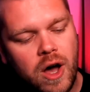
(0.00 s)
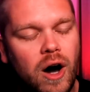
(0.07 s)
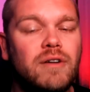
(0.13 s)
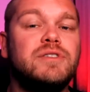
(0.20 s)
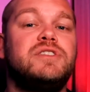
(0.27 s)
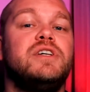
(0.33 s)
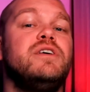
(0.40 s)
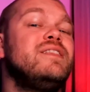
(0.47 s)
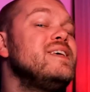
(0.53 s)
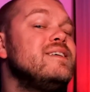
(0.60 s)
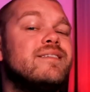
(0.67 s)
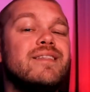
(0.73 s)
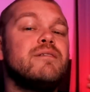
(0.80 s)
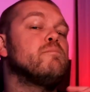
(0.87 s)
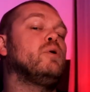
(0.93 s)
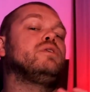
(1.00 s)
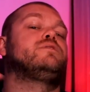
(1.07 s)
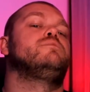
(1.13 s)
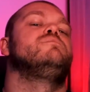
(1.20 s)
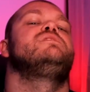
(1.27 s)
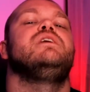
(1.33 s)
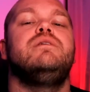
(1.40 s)
obviously these are the
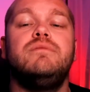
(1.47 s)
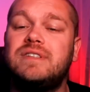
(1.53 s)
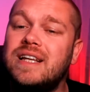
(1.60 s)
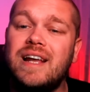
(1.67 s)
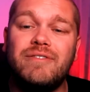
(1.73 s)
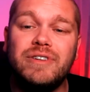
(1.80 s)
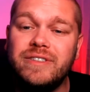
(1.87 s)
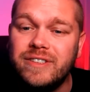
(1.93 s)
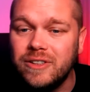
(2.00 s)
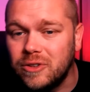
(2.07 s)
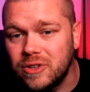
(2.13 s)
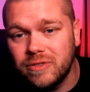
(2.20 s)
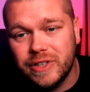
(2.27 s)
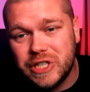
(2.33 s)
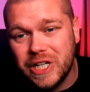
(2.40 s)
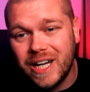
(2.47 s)
bottom teams in every single division,